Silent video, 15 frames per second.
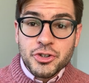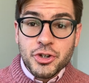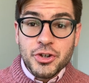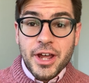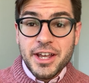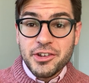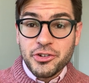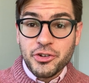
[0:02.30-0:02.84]

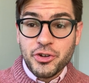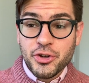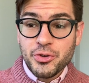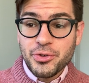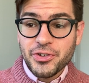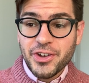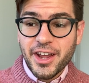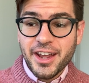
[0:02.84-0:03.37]
Today is
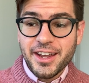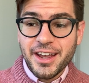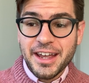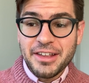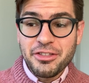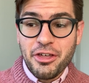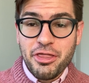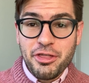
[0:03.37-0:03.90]
Tuesday
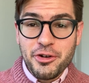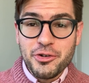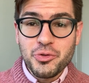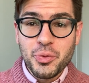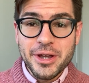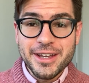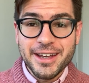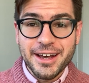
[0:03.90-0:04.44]
in the third
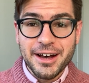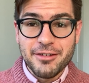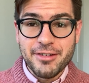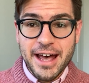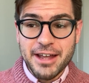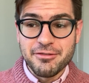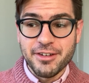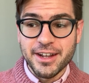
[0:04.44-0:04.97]
week of
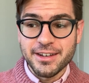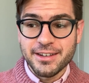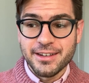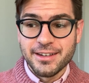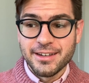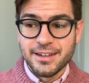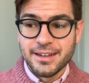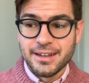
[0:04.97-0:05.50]
Advent
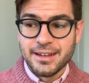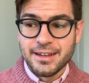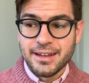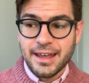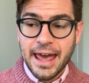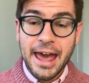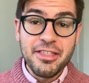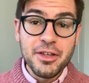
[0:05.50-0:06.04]

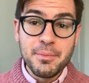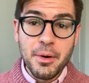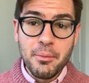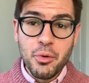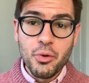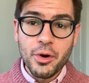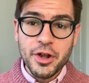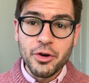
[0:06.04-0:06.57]
and the
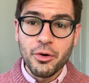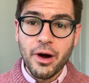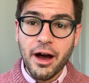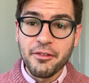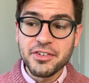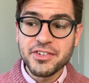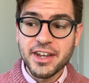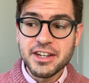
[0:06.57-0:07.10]
memorial
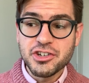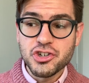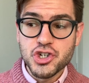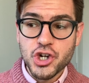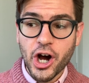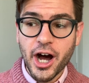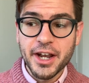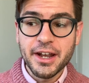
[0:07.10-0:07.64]
of St.
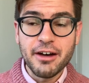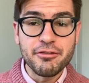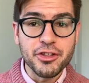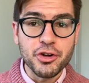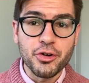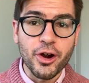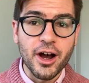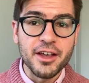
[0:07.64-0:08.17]
John of
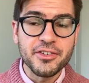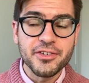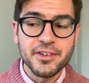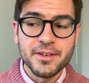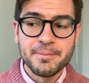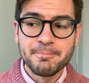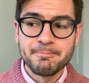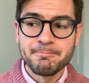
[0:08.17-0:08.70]
the Cross.
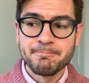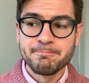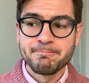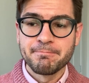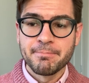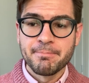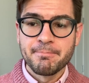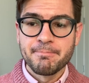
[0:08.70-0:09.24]

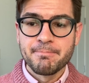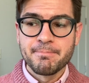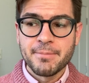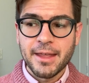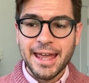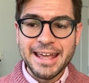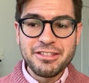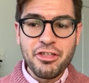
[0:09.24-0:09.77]

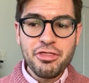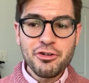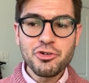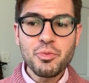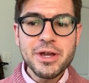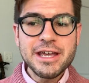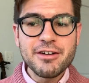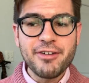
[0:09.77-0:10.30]
In the
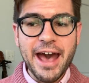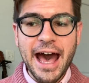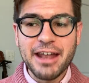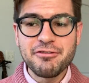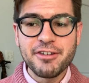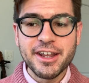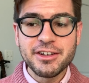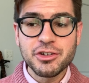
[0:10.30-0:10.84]
third week of
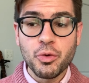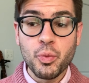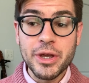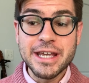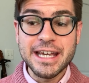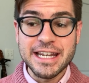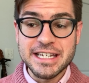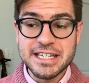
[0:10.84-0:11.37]
Advent,
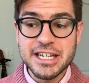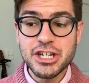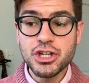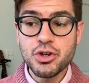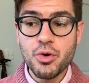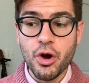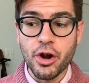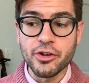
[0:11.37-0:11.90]
we
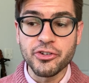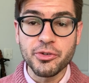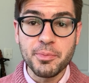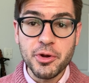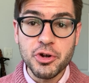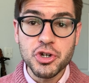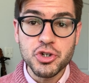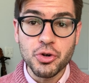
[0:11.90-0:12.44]
continue our
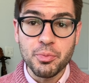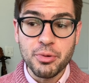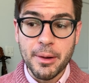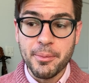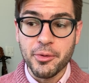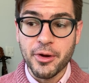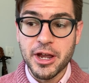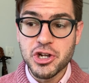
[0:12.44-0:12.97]
spiritual
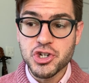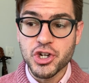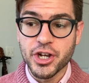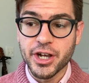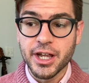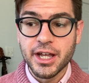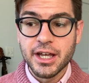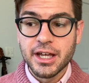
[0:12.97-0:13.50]

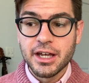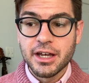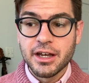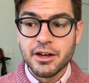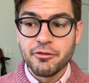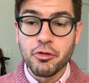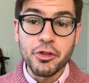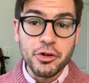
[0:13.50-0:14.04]
preparation
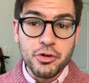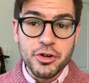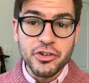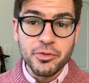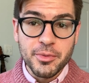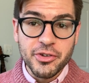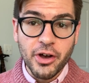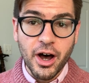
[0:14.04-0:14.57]
for the
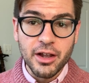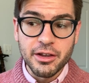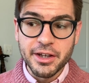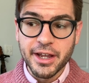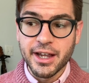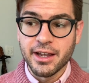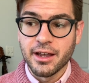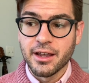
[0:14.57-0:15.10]
Christmas
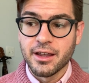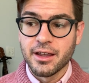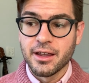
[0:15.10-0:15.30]
holiday.